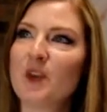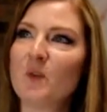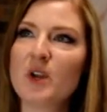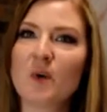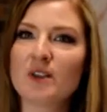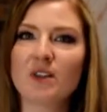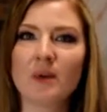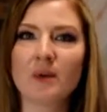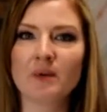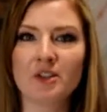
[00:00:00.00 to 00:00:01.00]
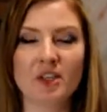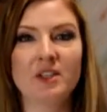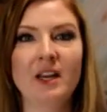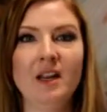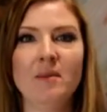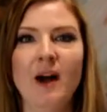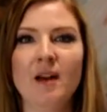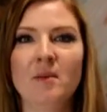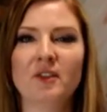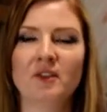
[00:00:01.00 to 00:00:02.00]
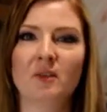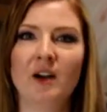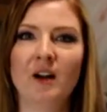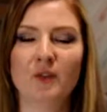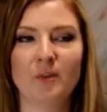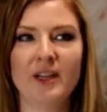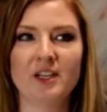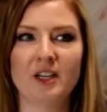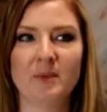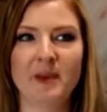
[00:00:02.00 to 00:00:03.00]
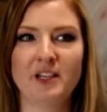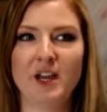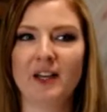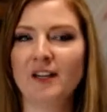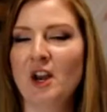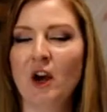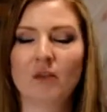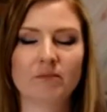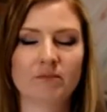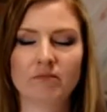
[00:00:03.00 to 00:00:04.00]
We always thought we were just getting by month to month or paycheck to paycheck. No.